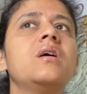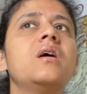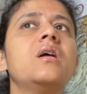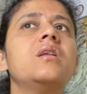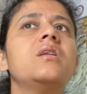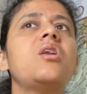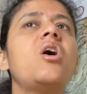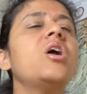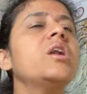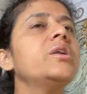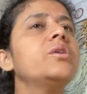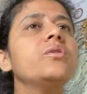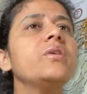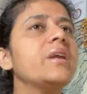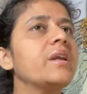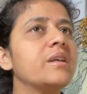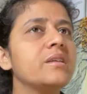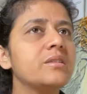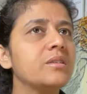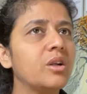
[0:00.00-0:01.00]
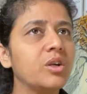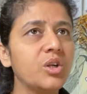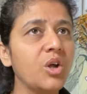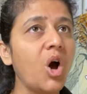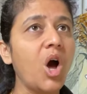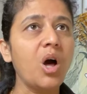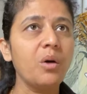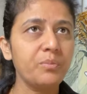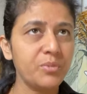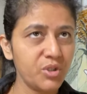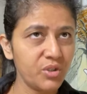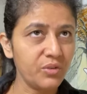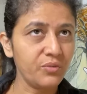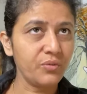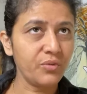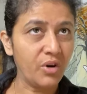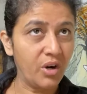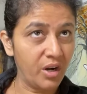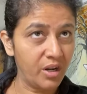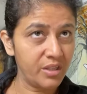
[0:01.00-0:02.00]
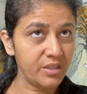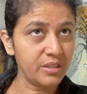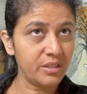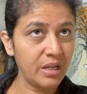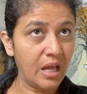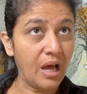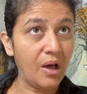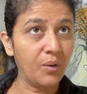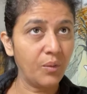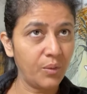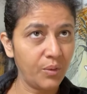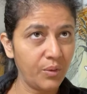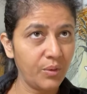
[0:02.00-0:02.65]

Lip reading: not doing is not an option for us now.